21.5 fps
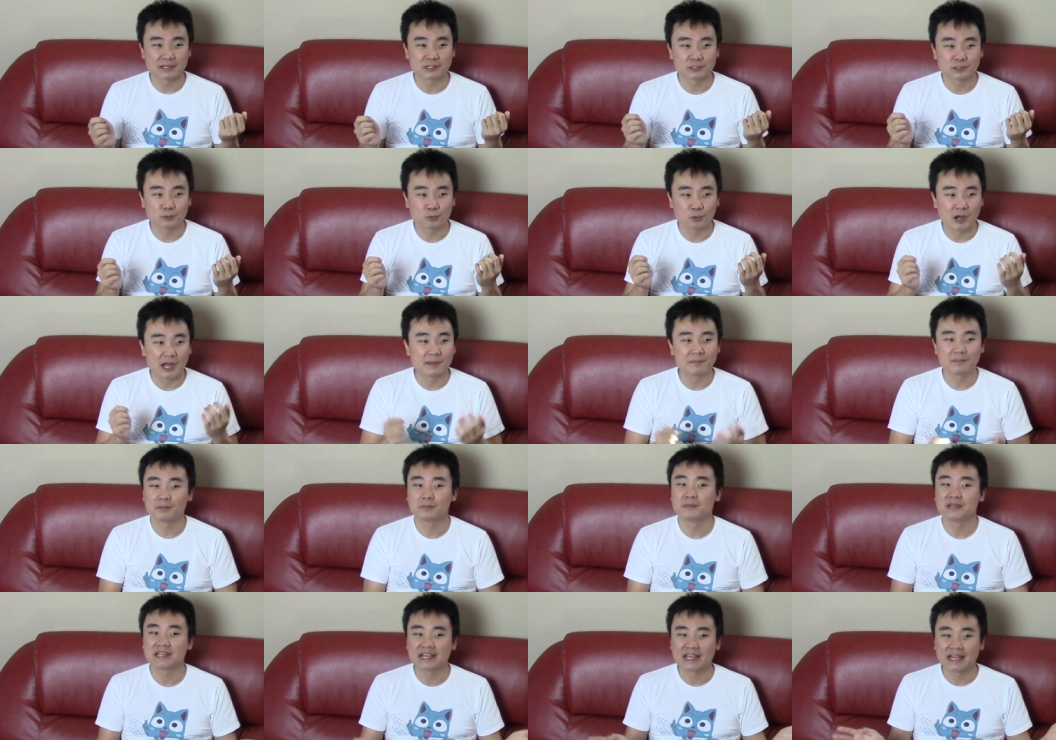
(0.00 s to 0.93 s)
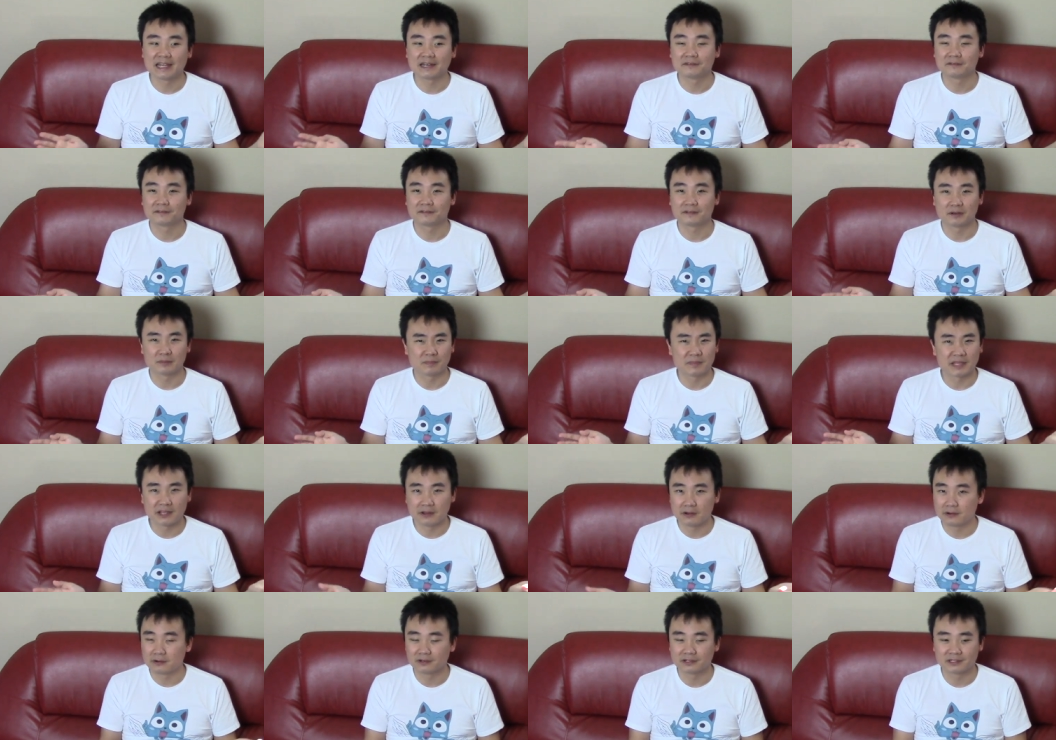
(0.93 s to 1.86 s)
swipe me in for a
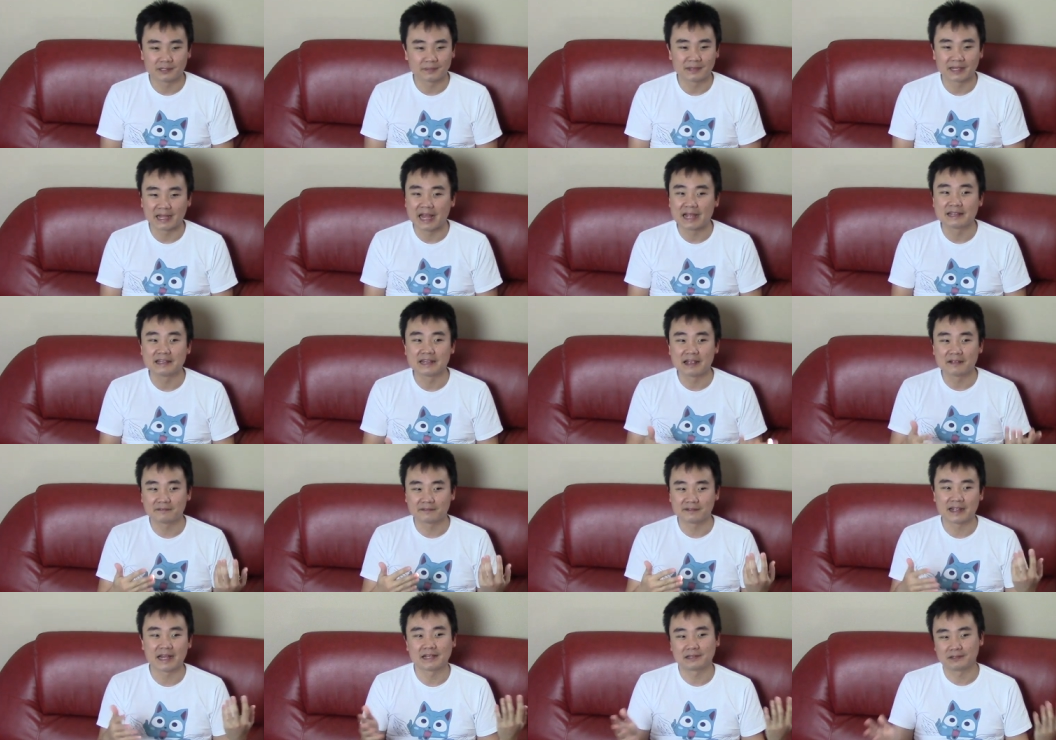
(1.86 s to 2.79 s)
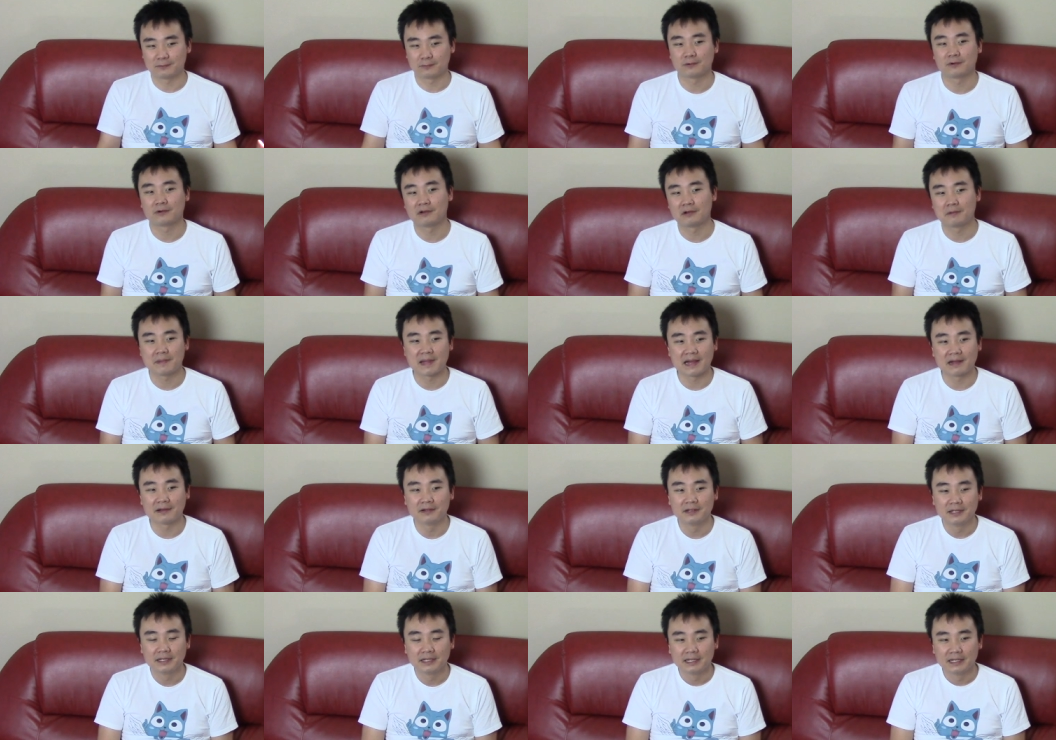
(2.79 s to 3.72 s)
meal and something I never had to worry
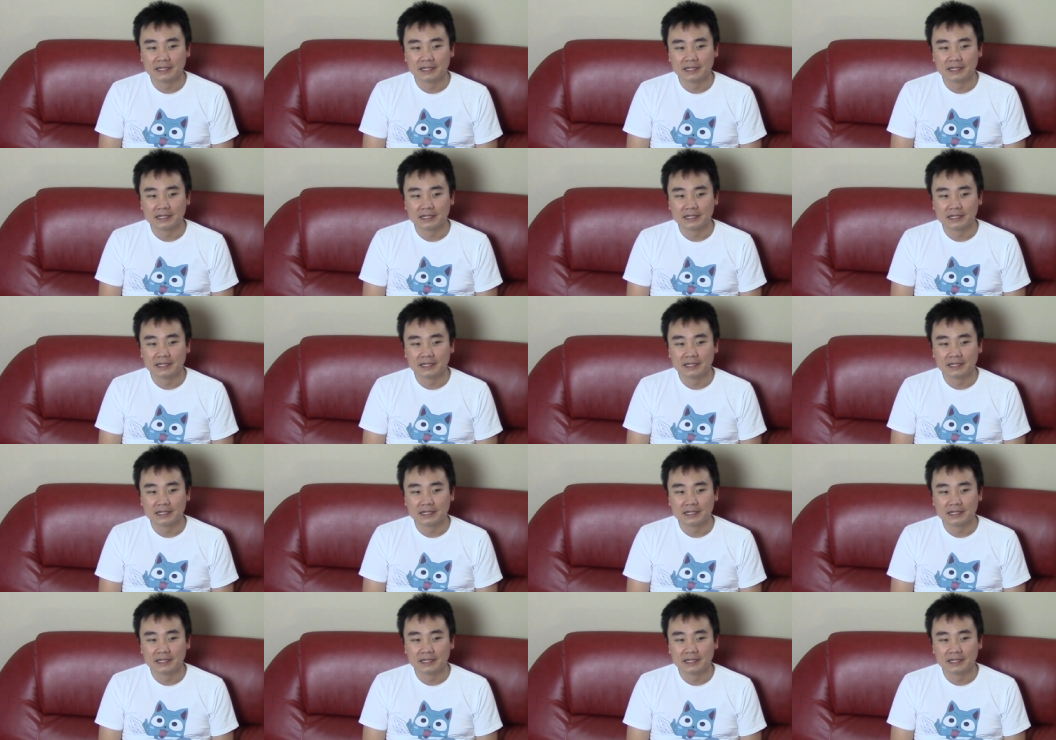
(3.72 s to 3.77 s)
about